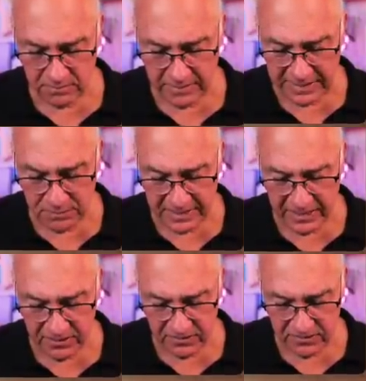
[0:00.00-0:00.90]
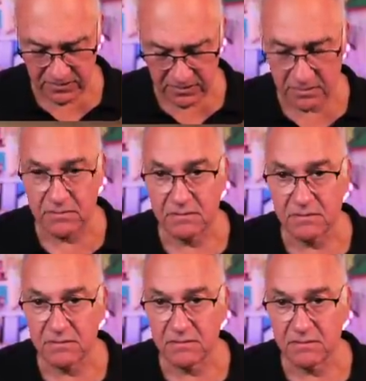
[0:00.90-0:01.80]
mashed potatoes.
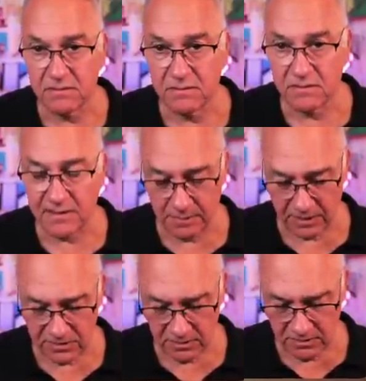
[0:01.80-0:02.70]
Is that possible?